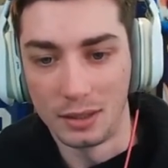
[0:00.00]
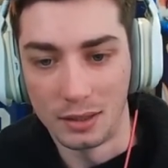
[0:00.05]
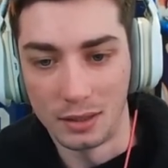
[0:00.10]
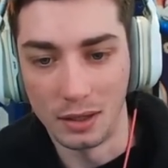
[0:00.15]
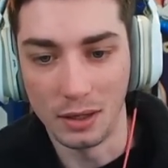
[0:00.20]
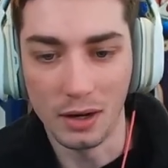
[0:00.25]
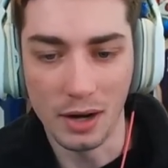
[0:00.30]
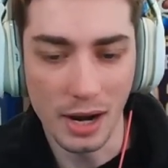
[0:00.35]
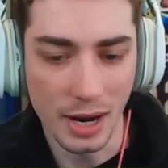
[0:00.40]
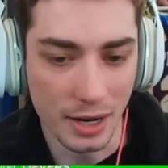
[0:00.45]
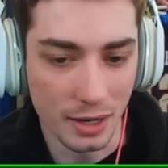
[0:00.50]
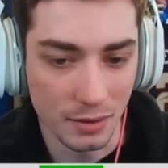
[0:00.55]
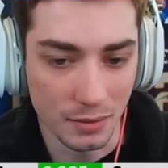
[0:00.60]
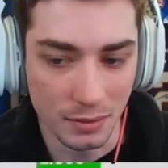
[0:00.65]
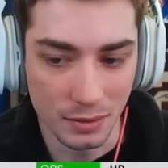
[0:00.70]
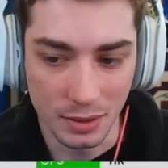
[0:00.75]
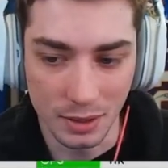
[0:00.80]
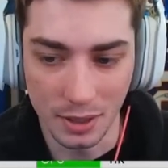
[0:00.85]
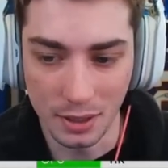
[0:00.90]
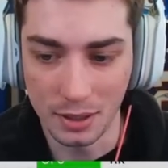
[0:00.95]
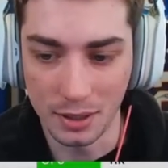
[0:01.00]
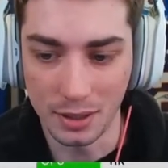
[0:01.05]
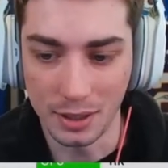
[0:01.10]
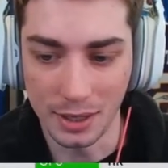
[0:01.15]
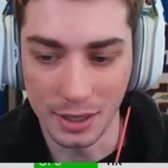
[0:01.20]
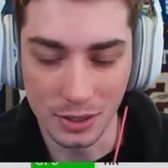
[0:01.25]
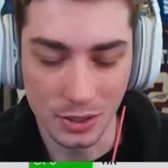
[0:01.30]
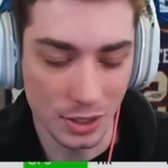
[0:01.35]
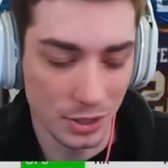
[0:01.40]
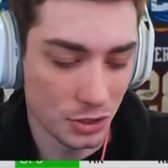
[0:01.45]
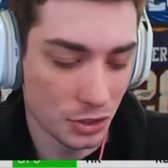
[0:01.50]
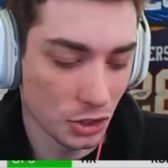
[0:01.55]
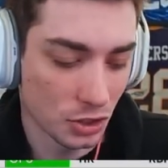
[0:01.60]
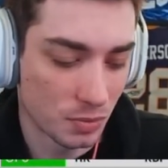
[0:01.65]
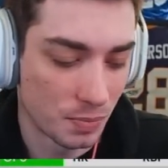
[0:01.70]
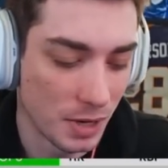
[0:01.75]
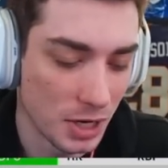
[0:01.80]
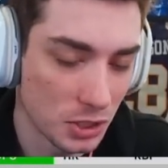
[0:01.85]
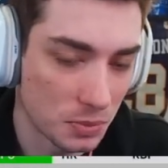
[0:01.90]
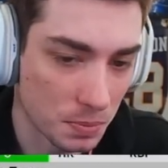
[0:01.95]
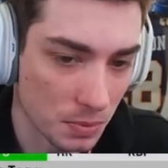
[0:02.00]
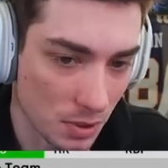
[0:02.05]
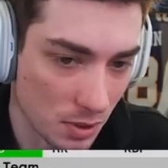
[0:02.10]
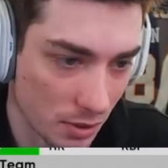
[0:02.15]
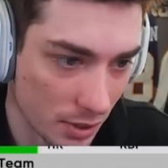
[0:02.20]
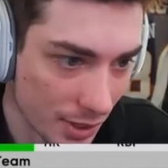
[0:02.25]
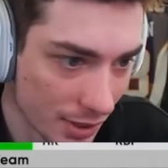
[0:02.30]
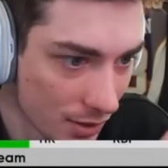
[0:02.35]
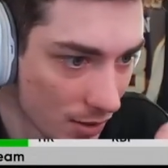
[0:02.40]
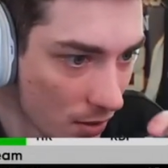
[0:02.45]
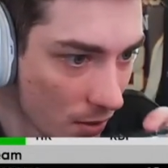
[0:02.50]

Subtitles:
All right. I guess that's just baseball, right?